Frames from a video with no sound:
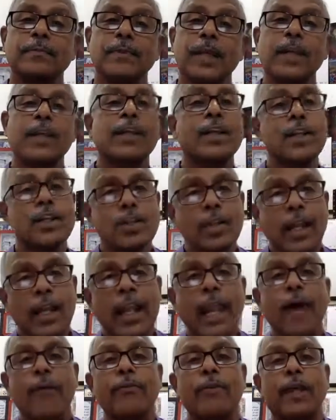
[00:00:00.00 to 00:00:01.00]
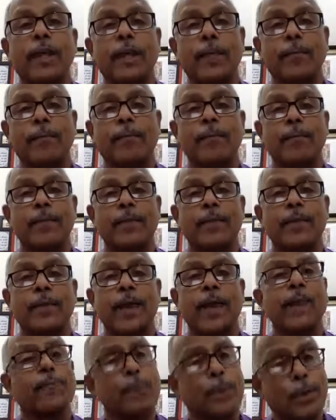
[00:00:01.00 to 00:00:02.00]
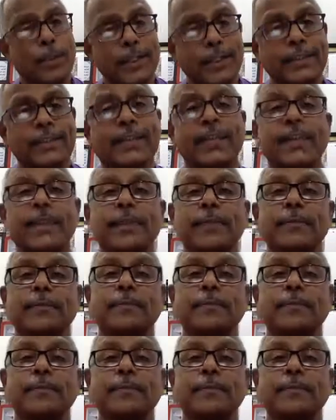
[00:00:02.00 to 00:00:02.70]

And Krishna loved him and protected him.